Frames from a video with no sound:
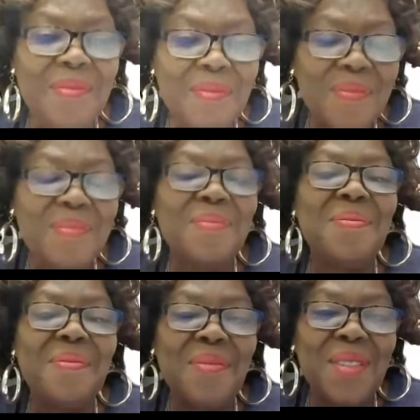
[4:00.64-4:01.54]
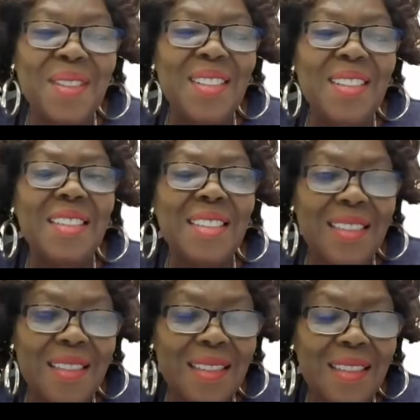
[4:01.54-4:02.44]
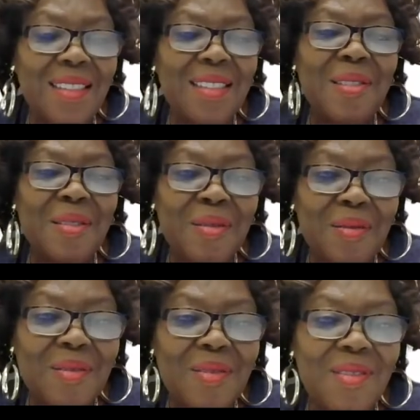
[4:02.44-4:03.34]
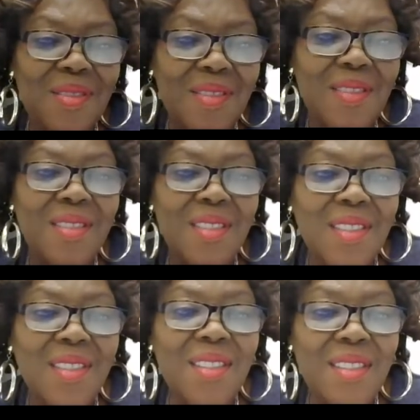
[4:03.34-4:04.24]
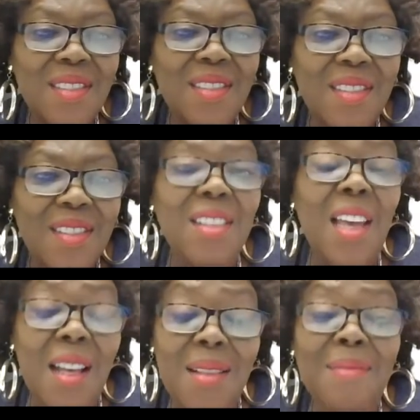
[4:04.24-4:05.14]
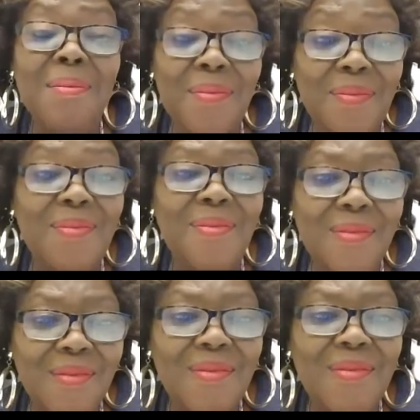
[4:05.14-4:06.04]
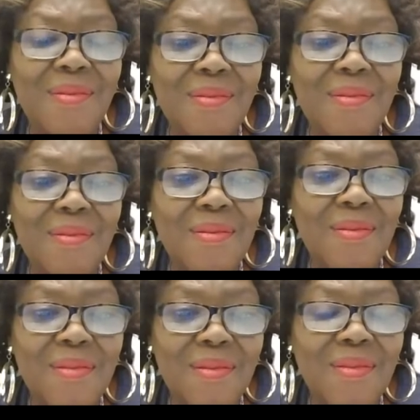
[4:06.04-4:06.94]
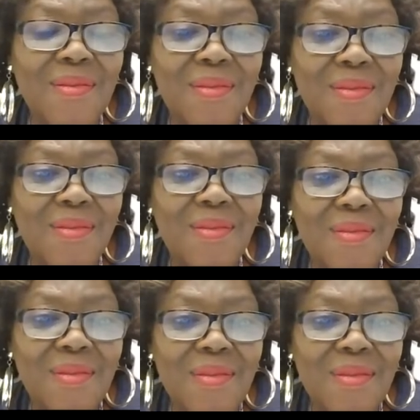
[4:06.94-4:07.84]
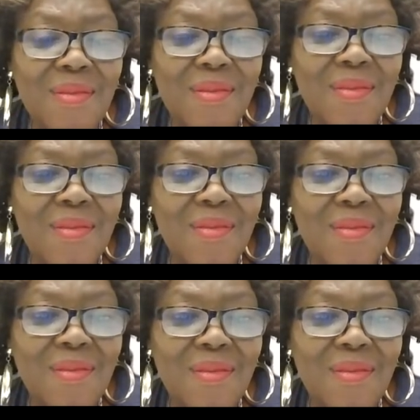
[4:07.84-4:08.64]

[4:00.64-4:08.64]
This person isn't speaking.